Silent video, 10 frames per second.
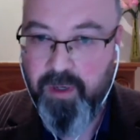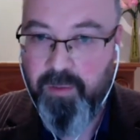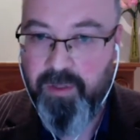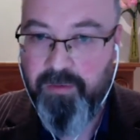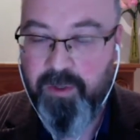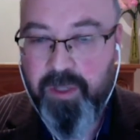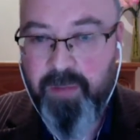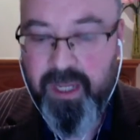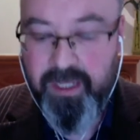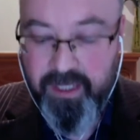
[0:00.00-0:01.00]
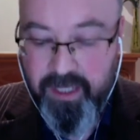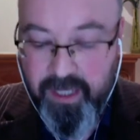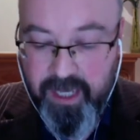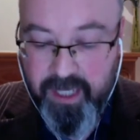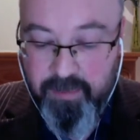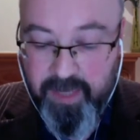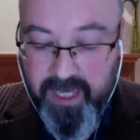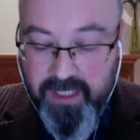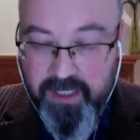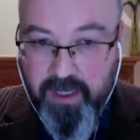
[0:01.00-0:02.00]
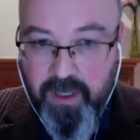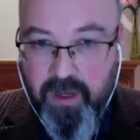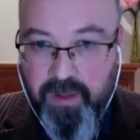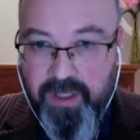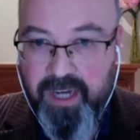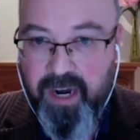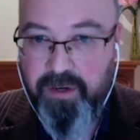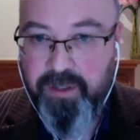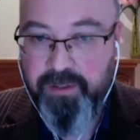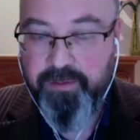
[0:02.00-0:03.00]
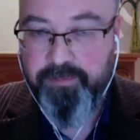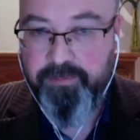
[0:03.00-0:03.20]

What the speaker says: but fundamentally it's based on the character.